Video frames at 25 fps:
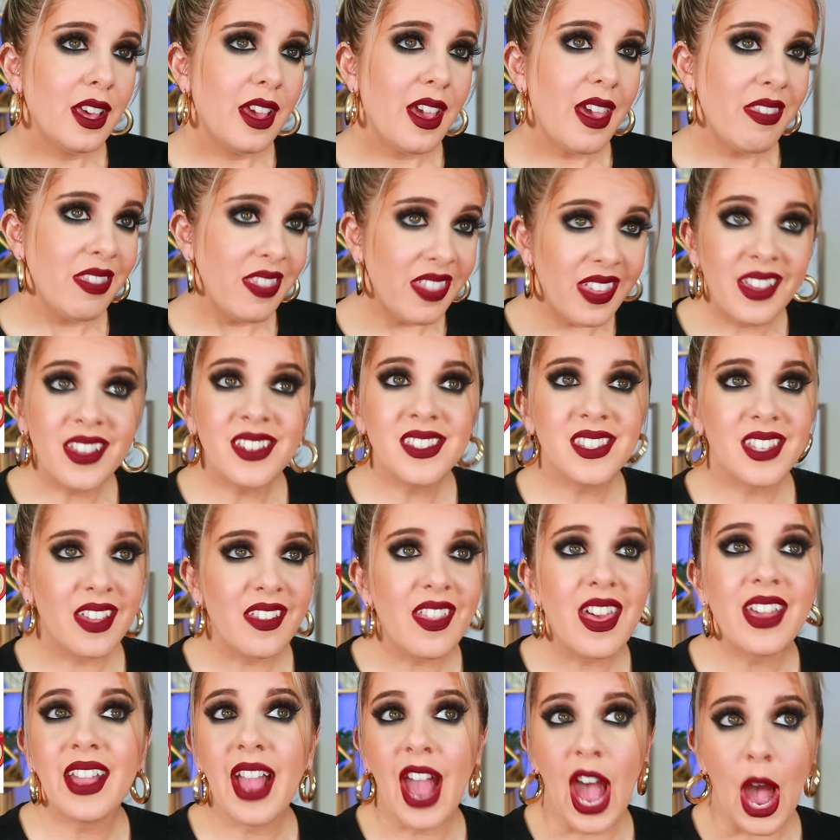and things that
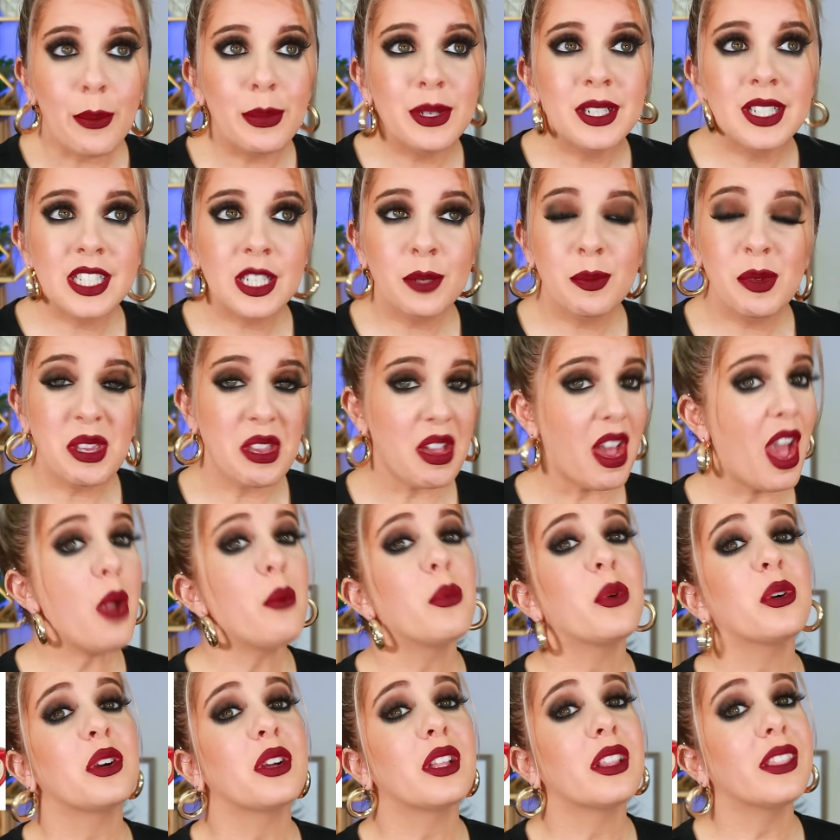like happened to me, I
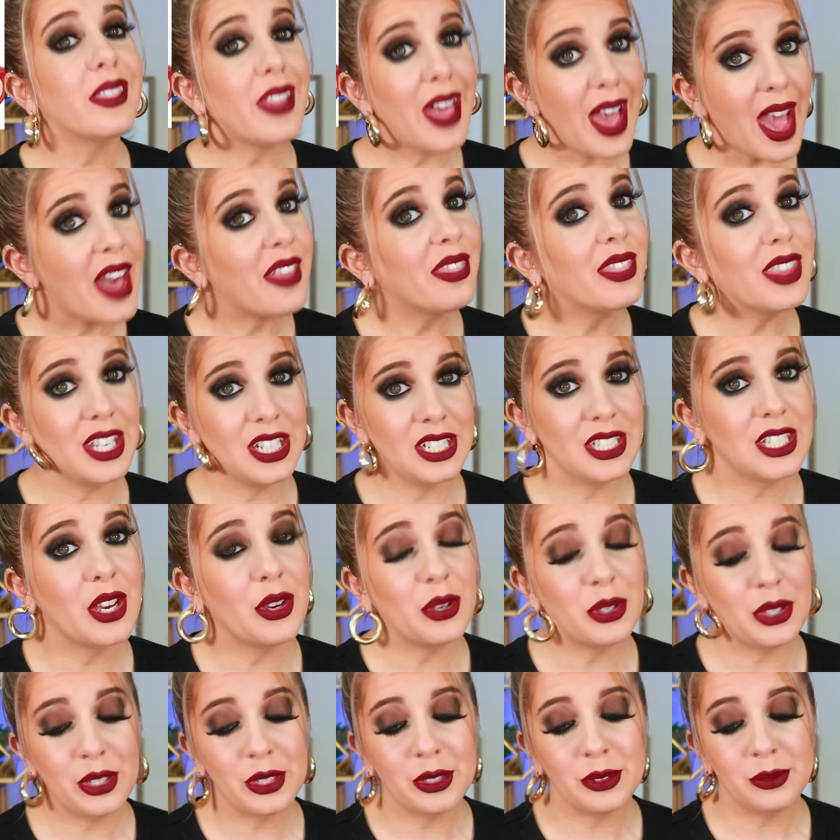will gladly
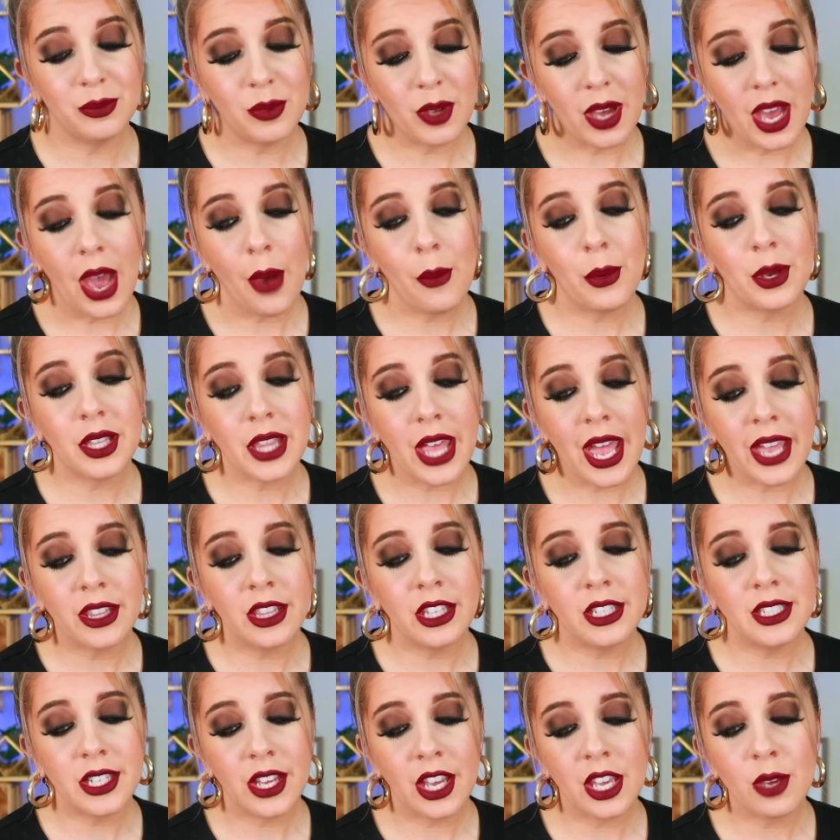tell you. I would
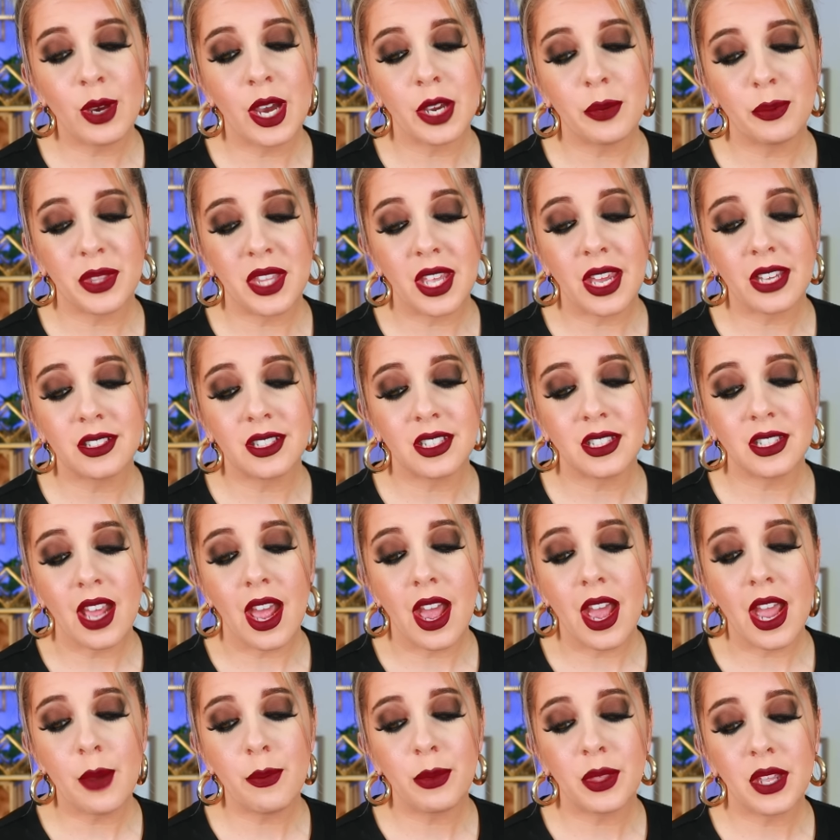gladly tell you about that
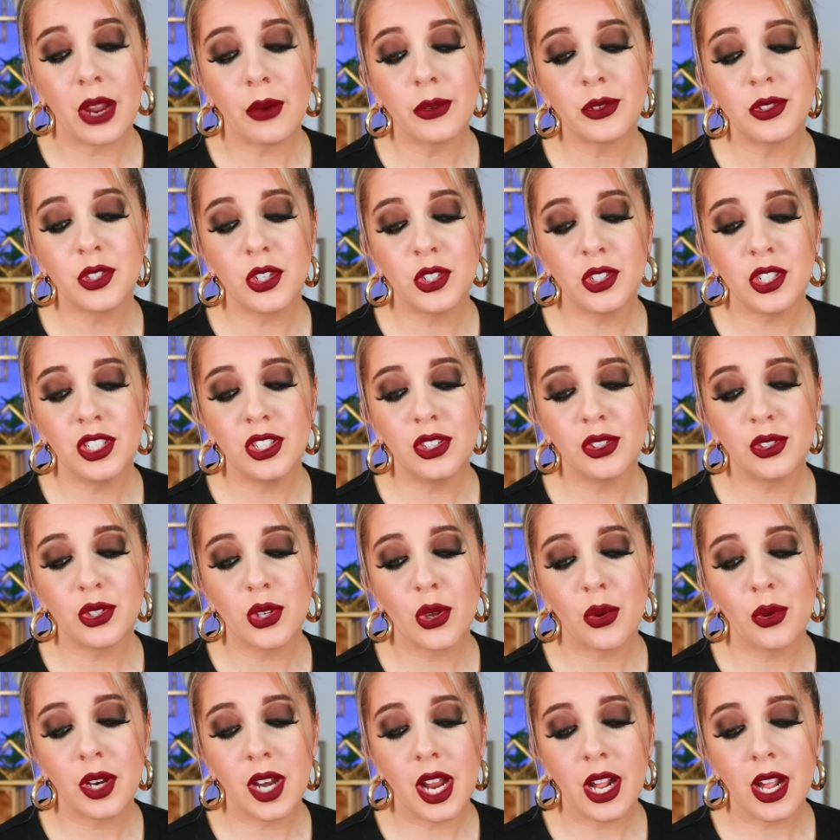time that I was 13 years
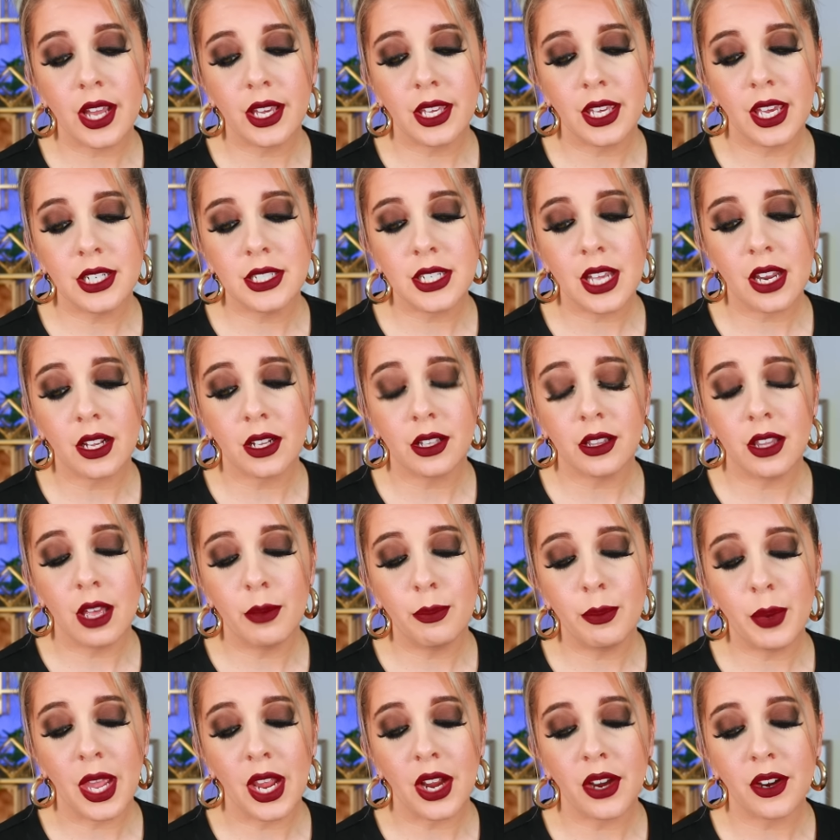old and I got kicked out of
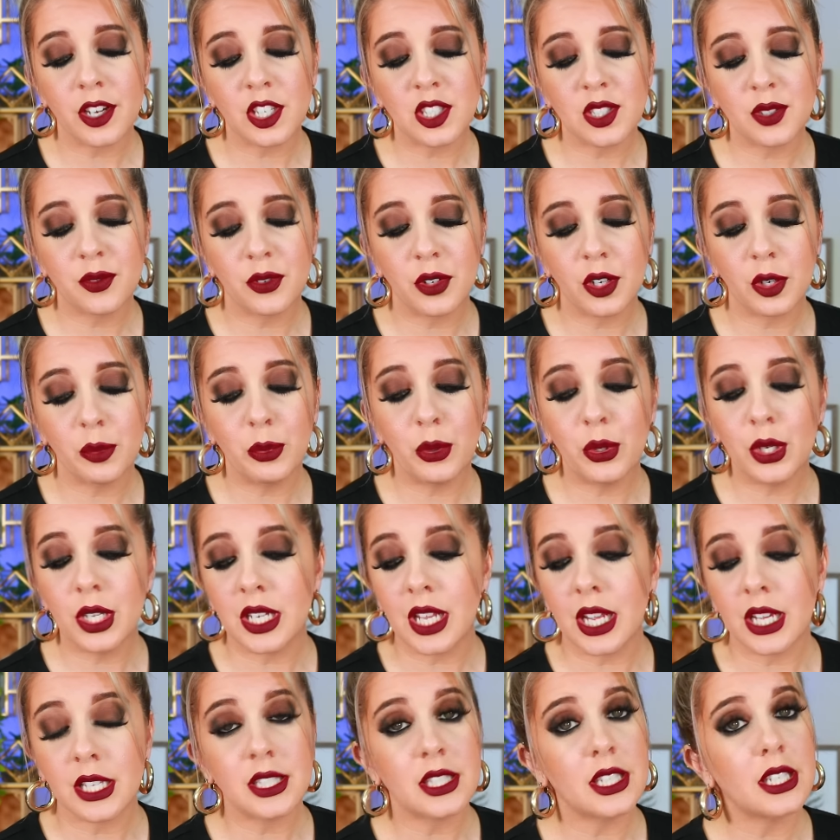Club Paris for booty
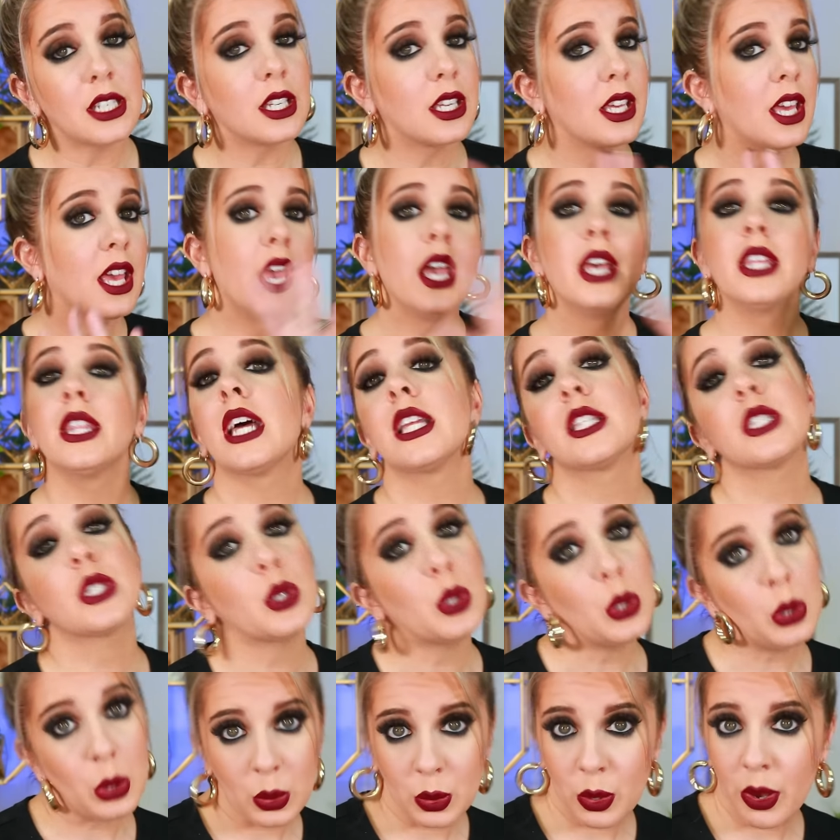dancing. That's a
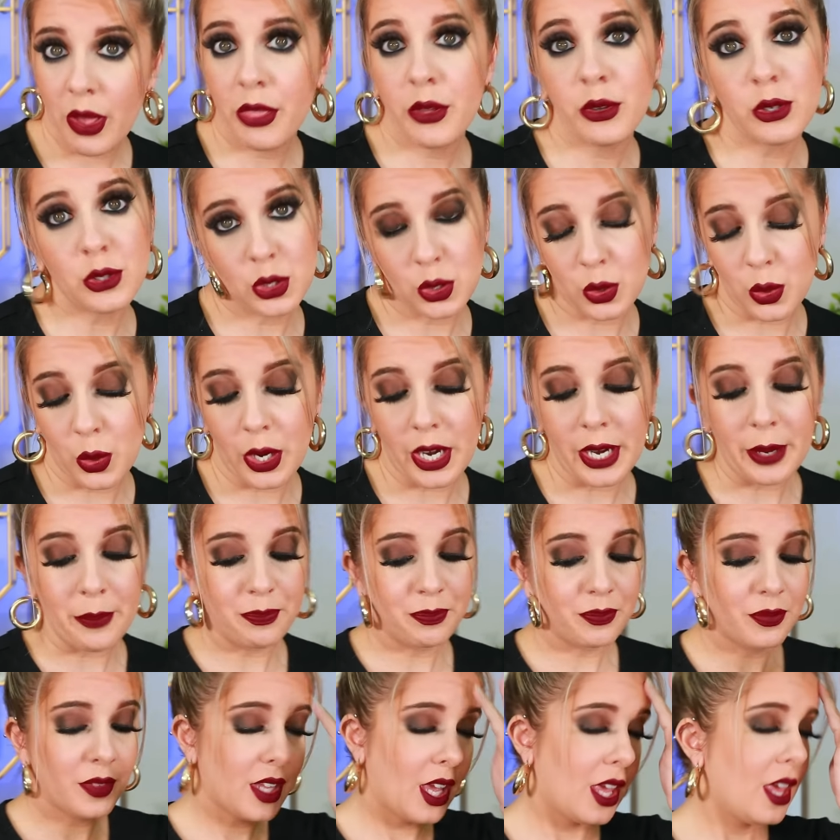whole other story.
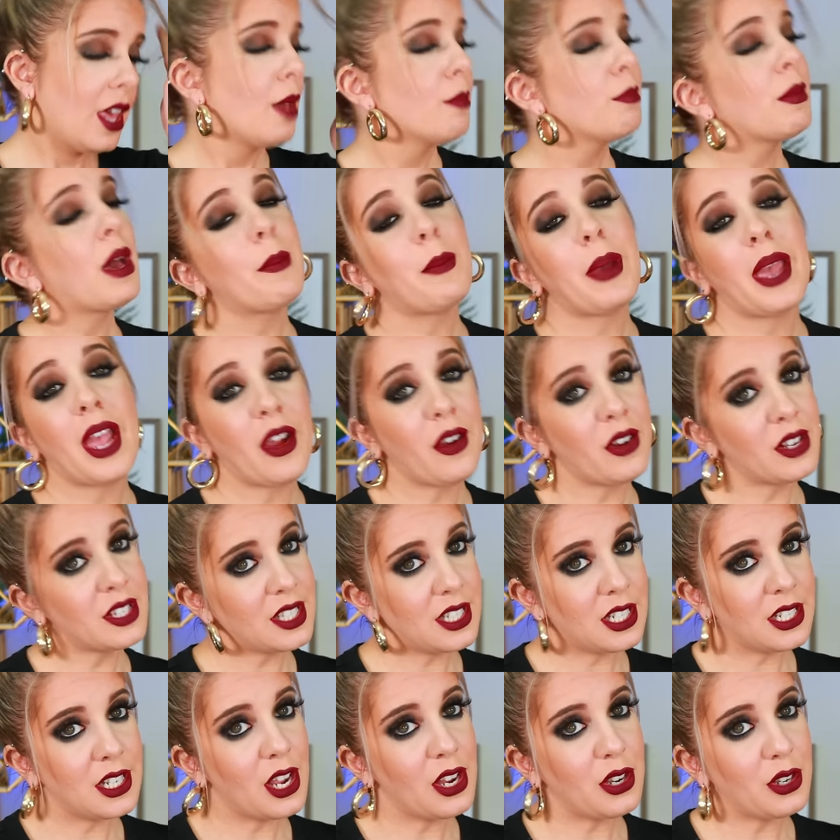My parents
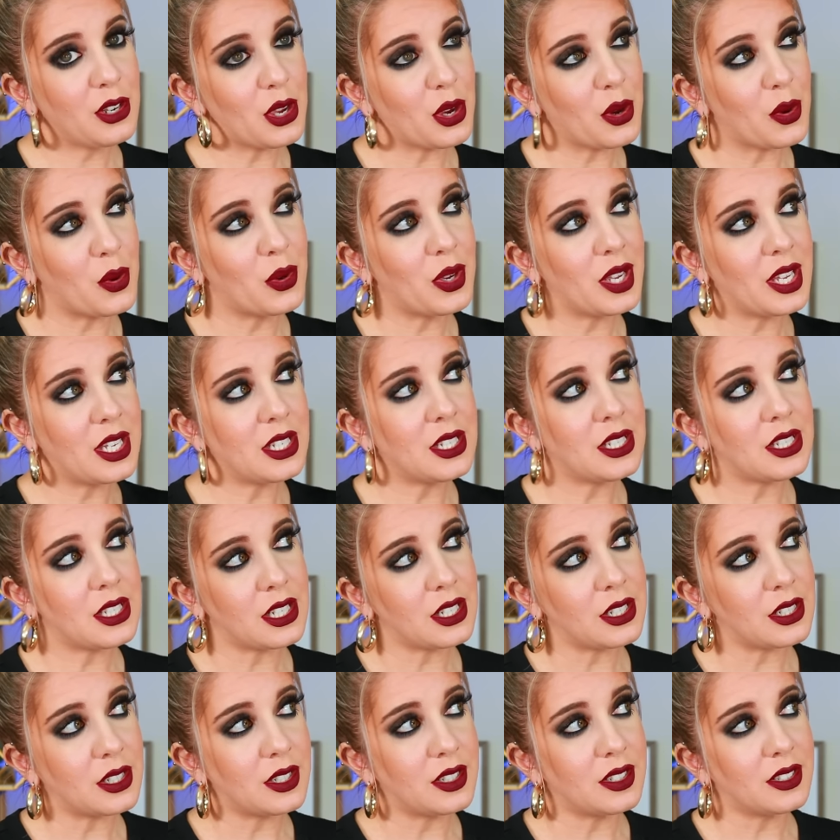did not know
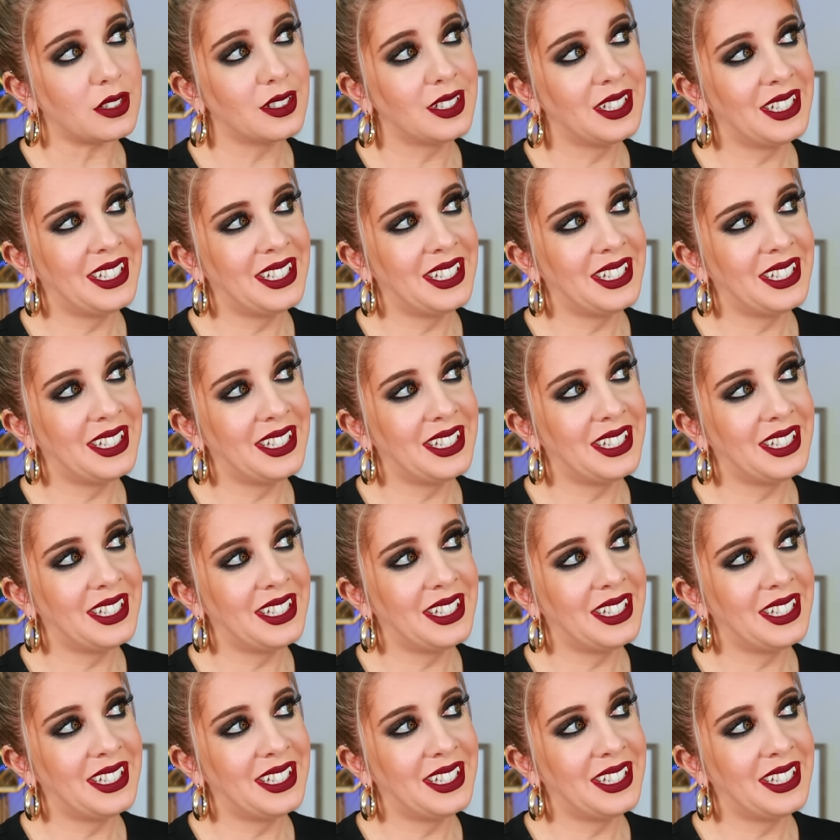until